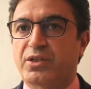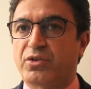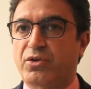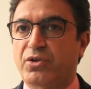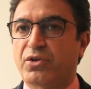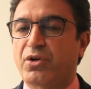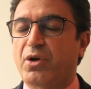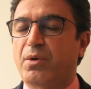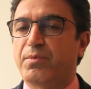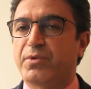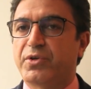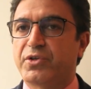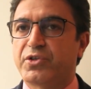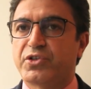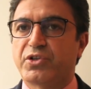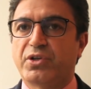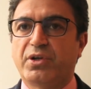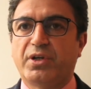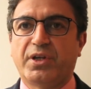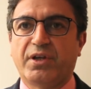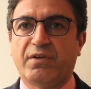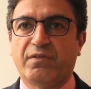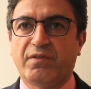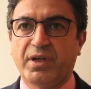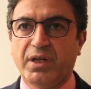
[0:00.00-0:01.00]
that are
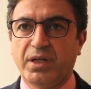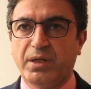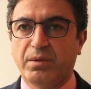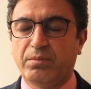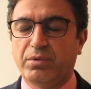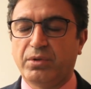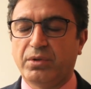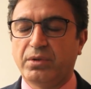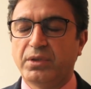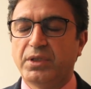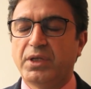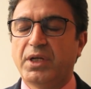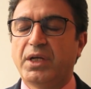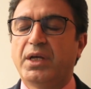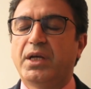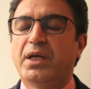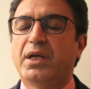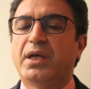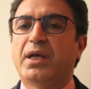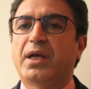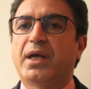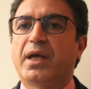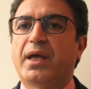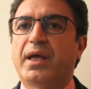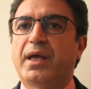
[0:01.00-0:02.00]
commercially available
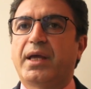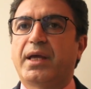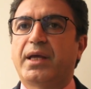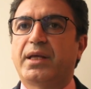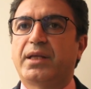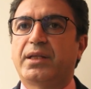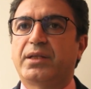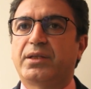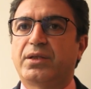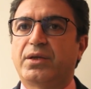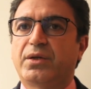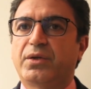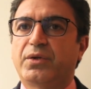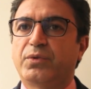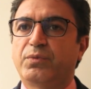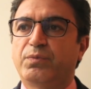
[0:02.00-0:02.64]
and